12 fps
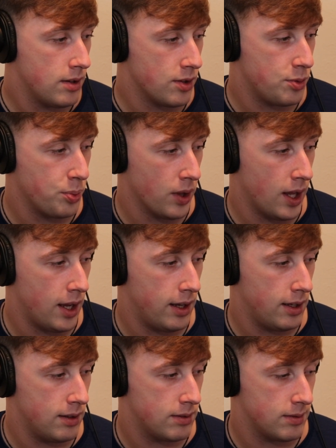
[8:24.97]

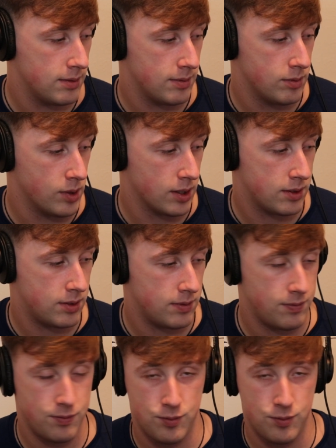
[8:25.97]
display looks